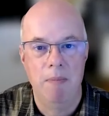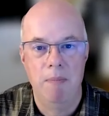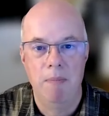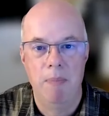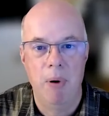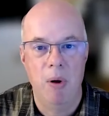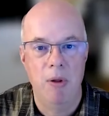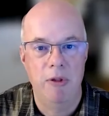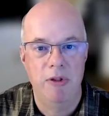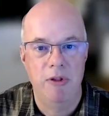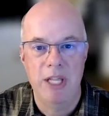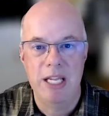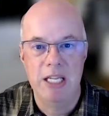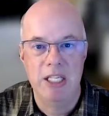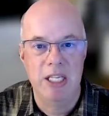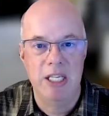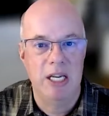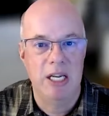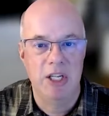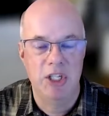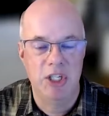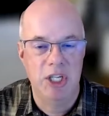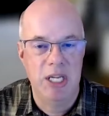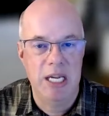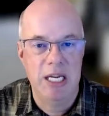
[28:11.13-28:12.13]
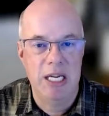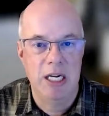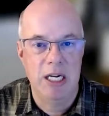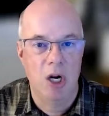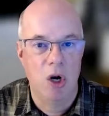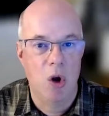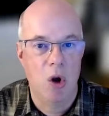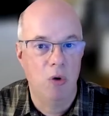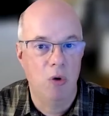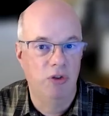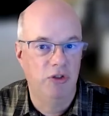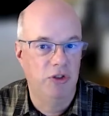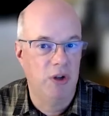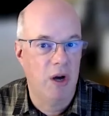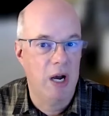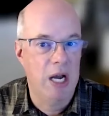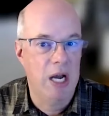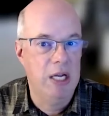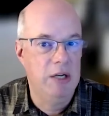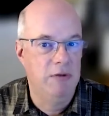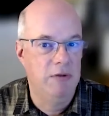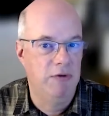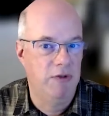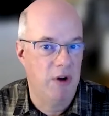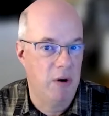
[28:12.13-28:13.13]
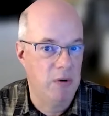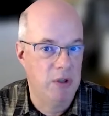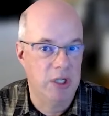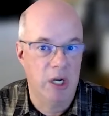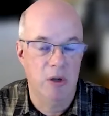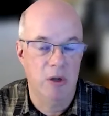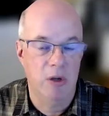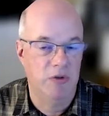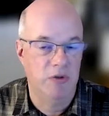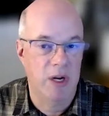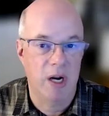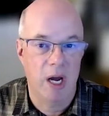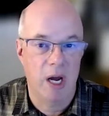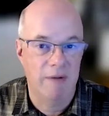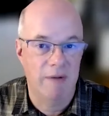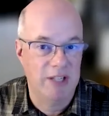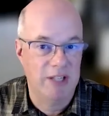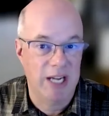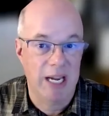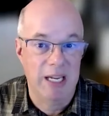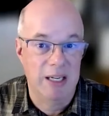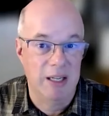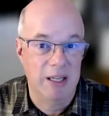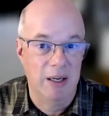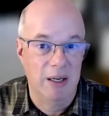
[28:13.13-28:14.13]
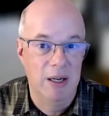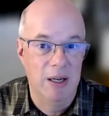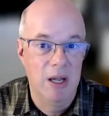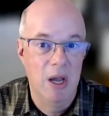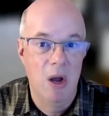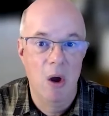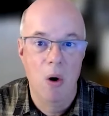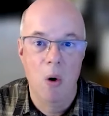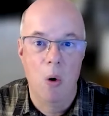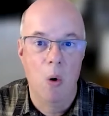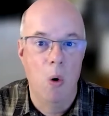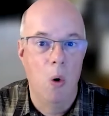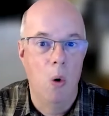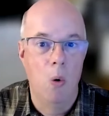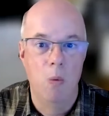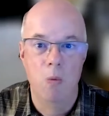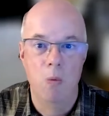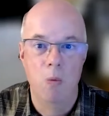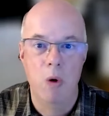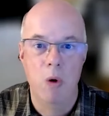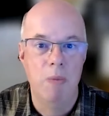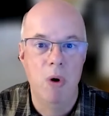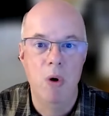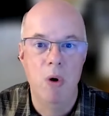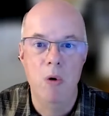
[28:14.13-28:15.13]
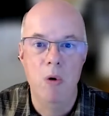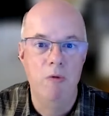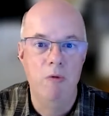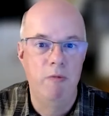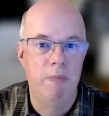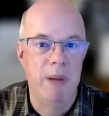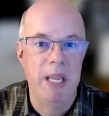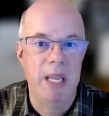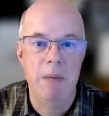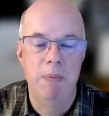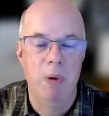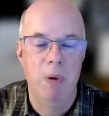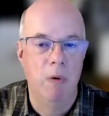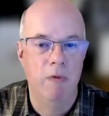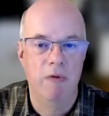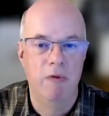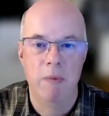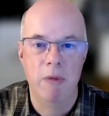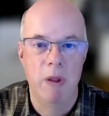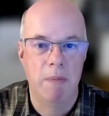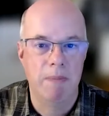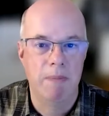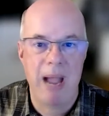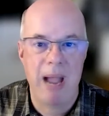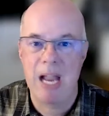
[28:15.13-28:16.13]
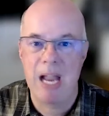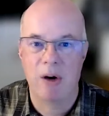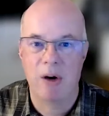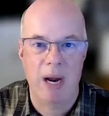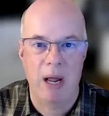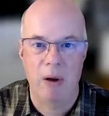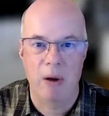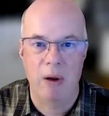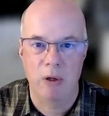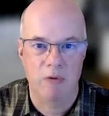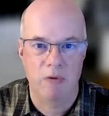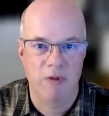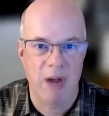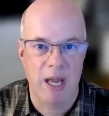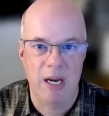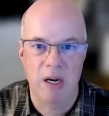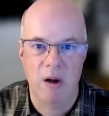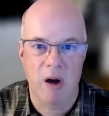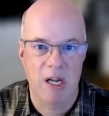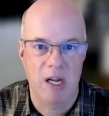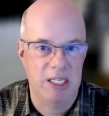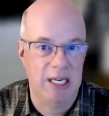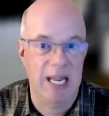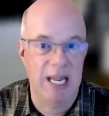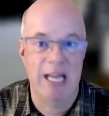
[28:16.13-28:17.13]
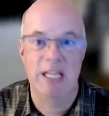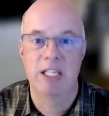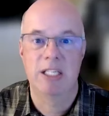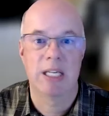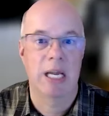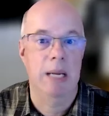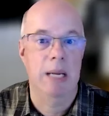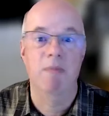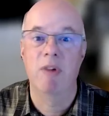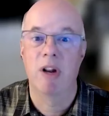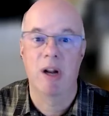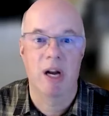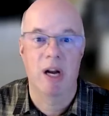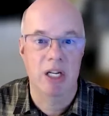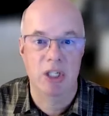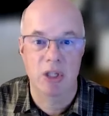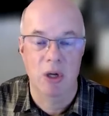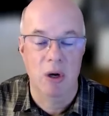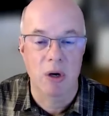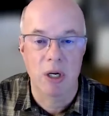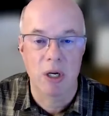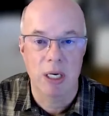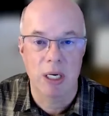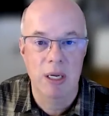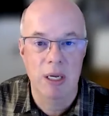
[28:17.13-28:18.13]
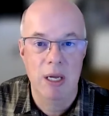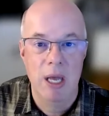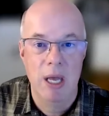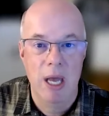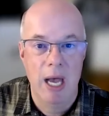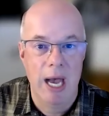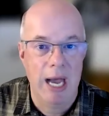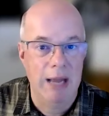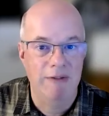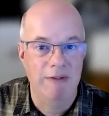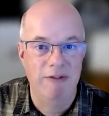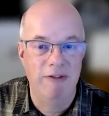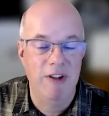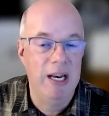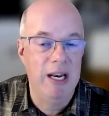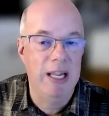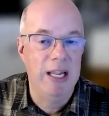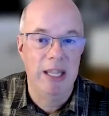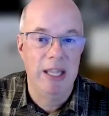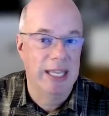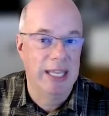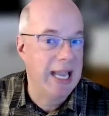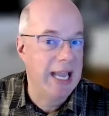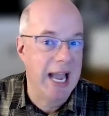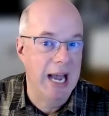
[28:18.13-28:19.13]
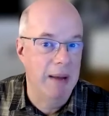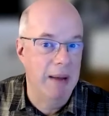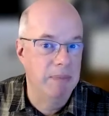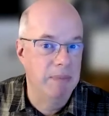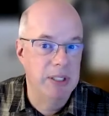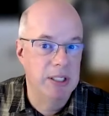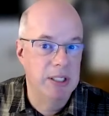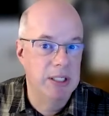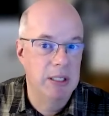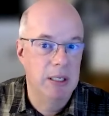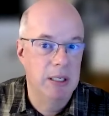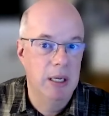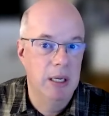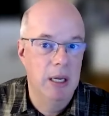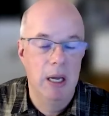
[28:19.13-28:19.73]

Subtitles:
put things in a scene alongside photos that I've taken, or remove people from the background of that nice landscape that I took and fill in the gaps.